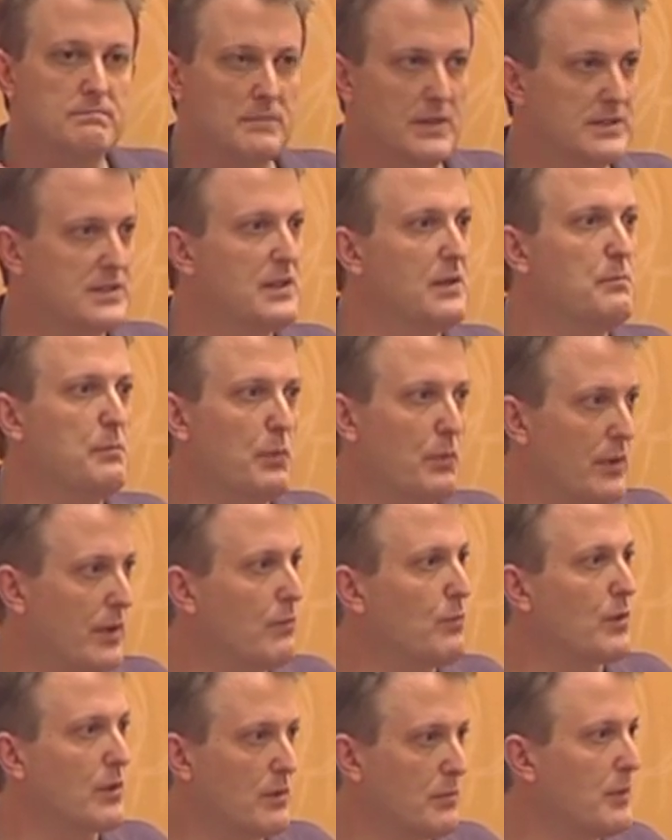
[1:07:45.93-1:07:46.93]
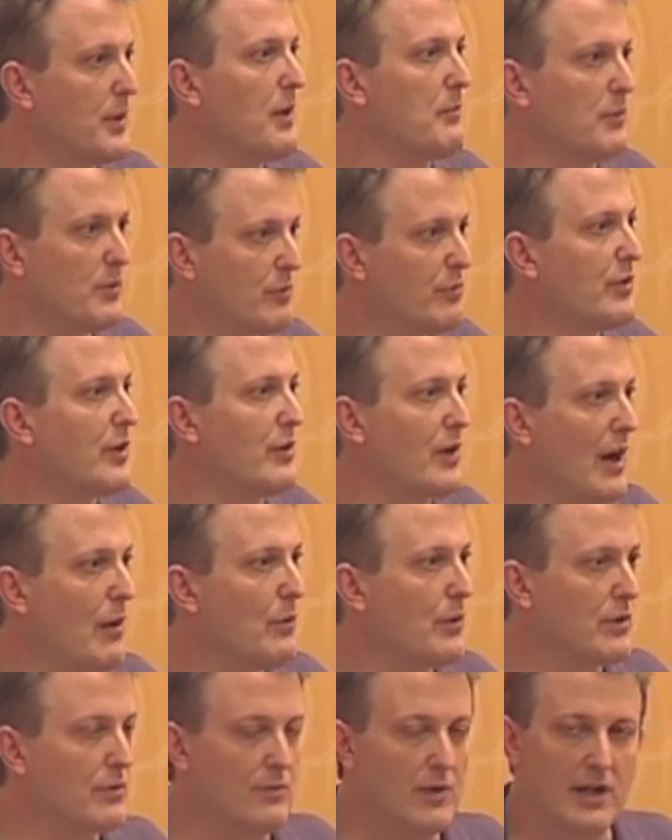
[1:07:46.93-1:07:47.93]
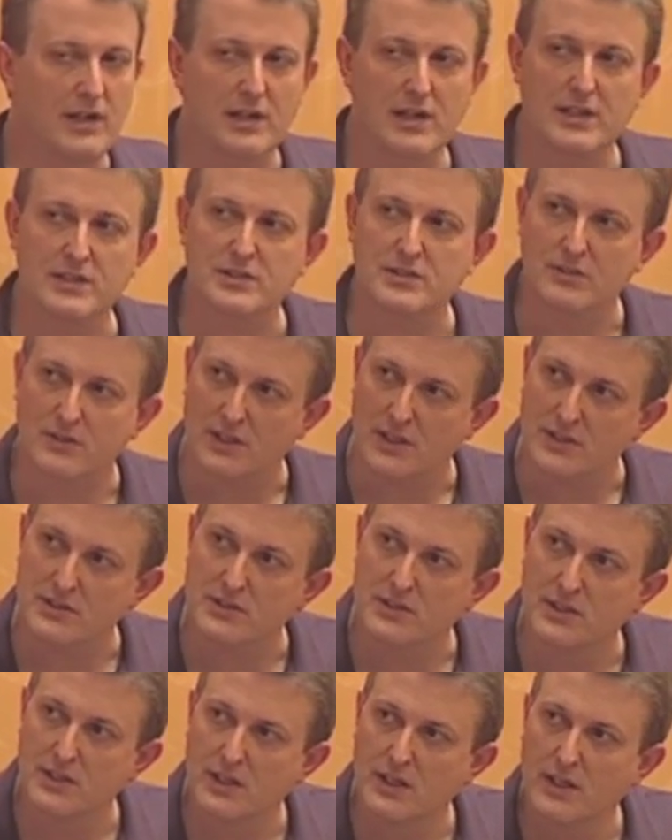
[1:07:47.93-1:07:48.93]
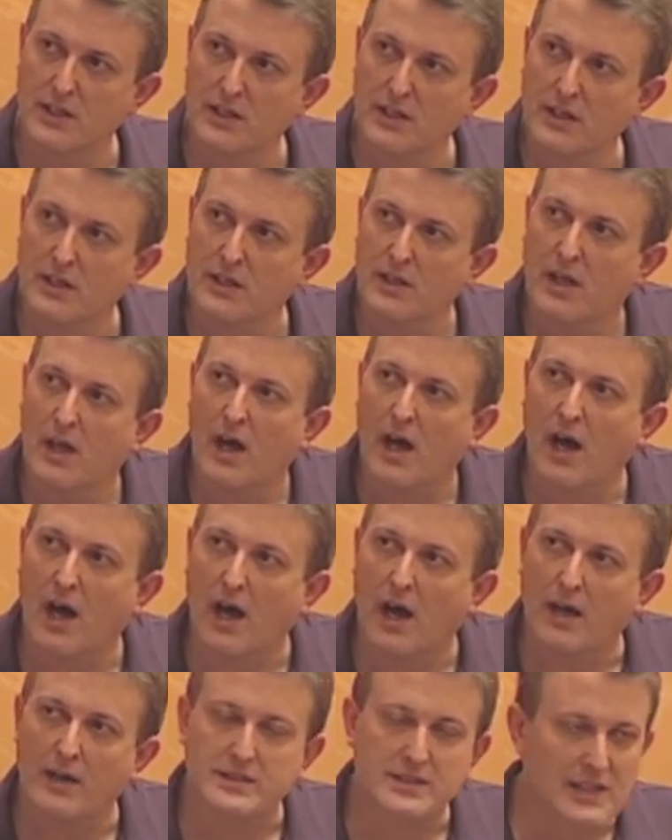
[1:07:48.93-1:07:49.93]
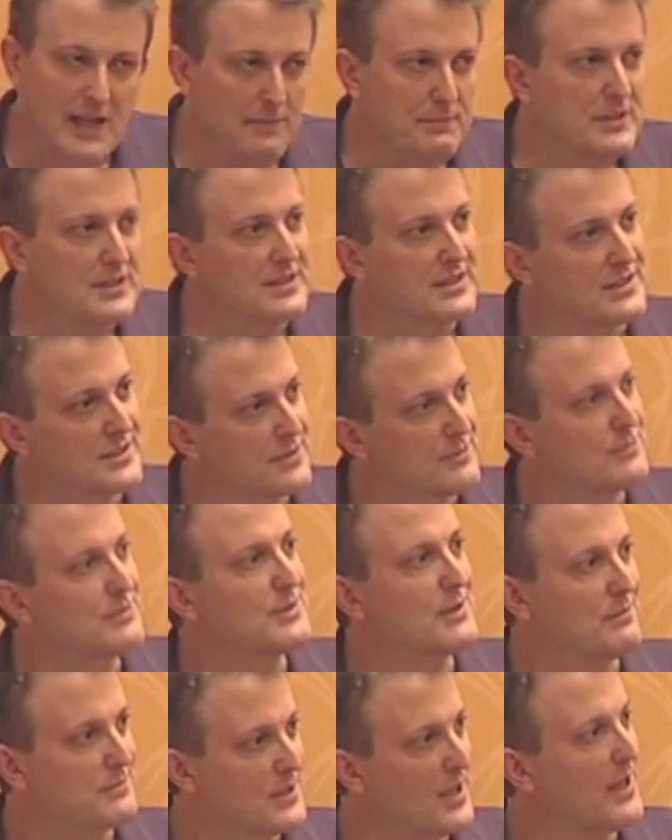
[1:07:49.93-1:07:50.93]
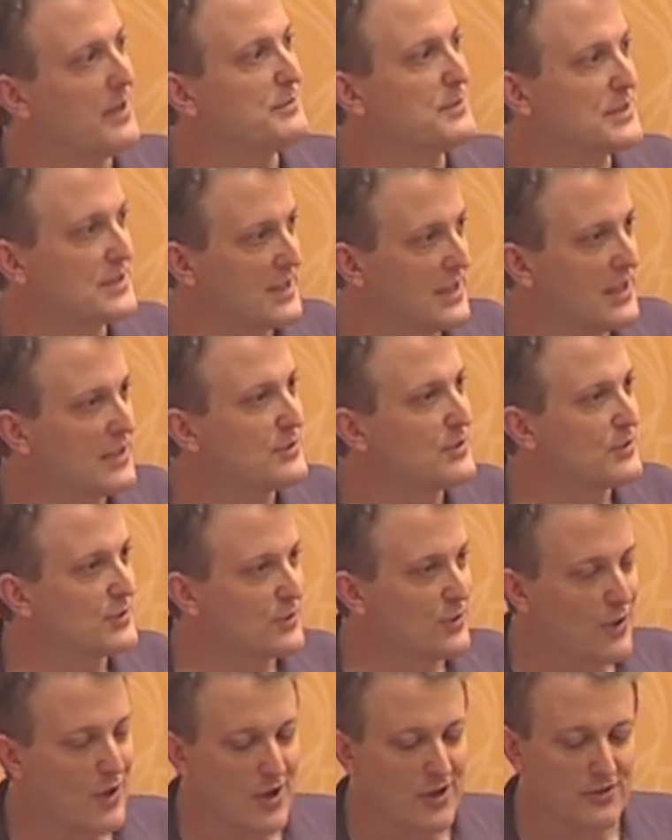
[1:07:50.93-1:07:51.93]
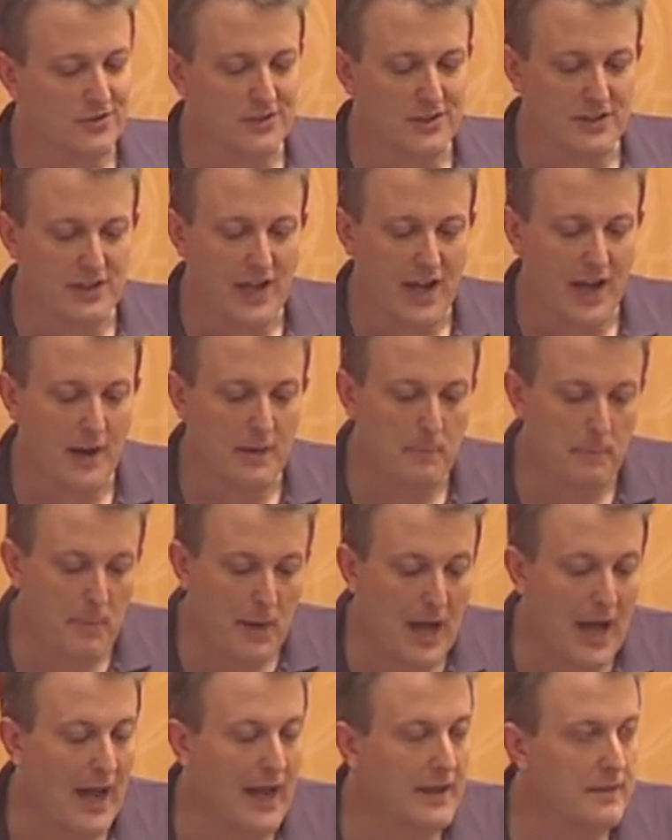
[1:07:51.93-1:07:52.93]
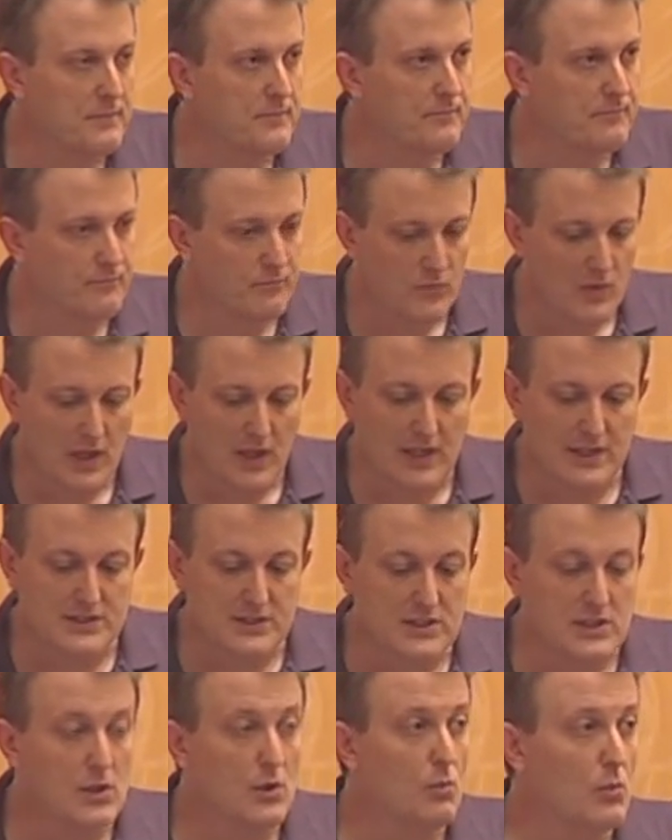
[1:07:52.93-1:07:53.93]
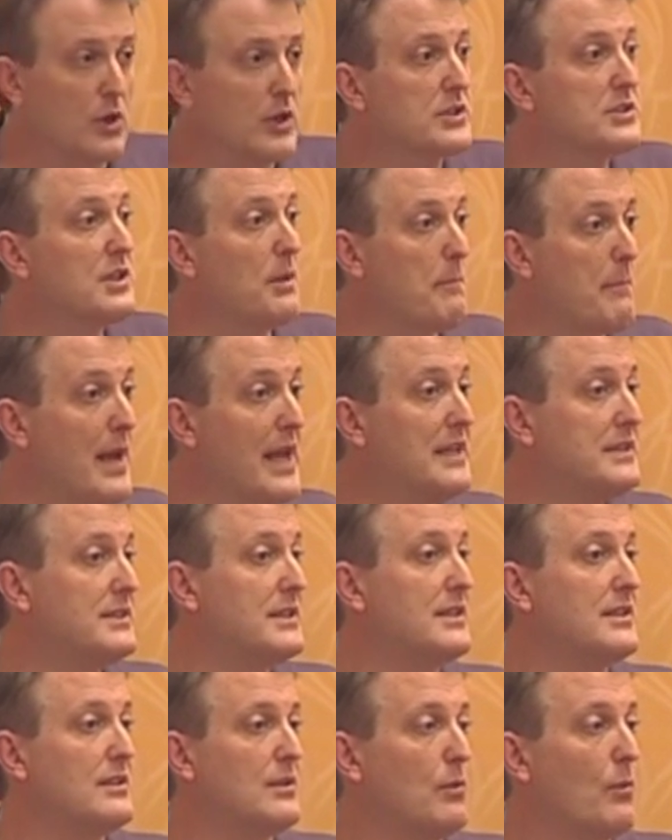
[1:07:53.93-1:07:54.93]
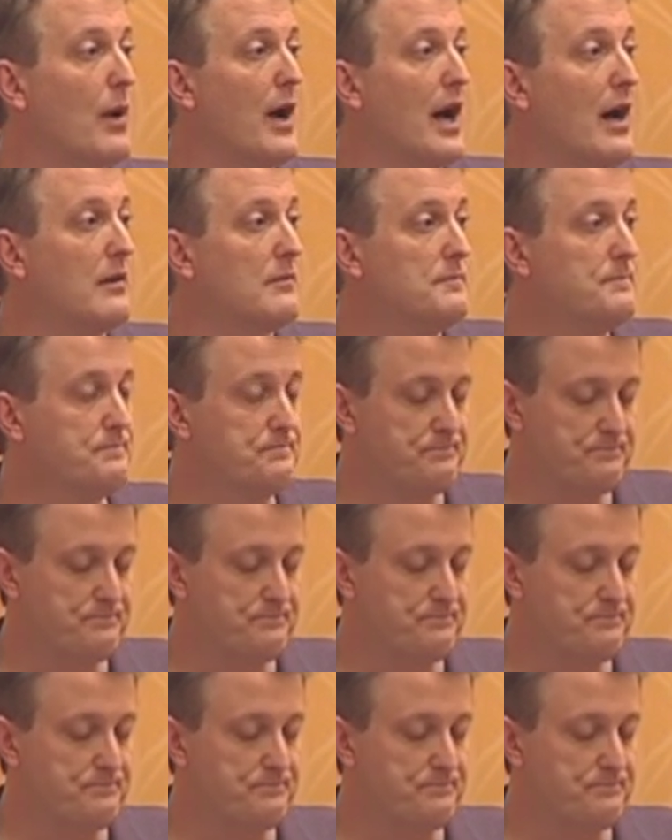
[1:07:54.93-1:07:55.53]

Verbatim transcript: at some point we're going to be able to figure out what the right answer is. Uh, skepticism, sometimes the answers are harder than that, but it still works amazingly well.